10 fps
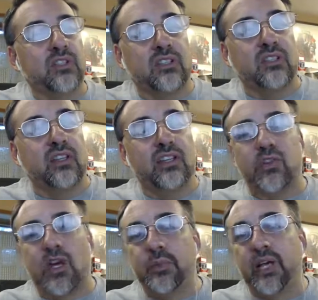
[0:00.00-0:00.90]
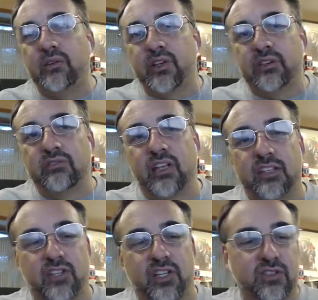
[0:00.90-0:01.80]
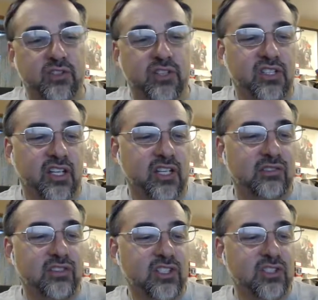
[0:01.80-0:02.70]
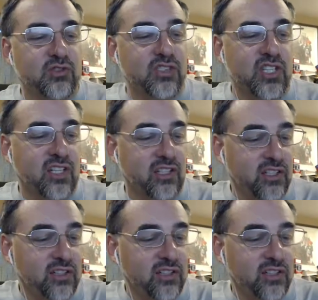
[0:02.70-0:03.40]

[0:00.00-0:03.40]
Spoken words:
I thought that drop down for escalate to an executive is interesting.